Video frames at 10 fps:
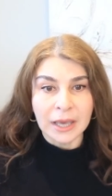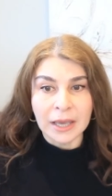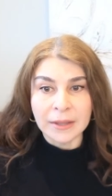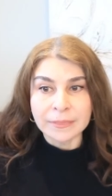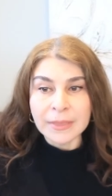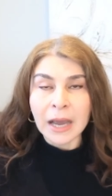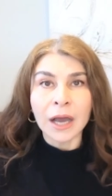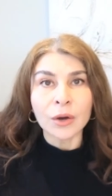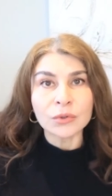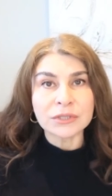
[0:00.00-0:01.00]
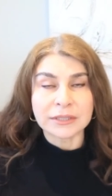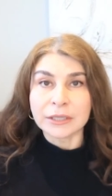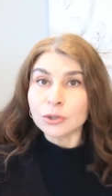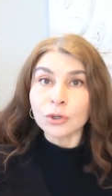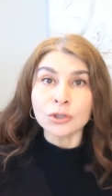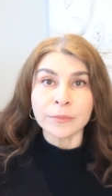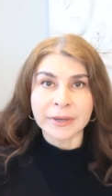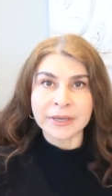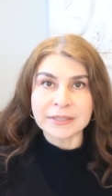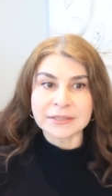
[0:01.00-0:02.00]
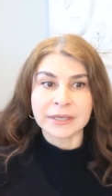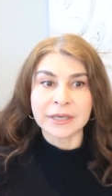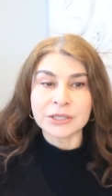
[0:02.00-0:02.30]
And now that I talked to my essay,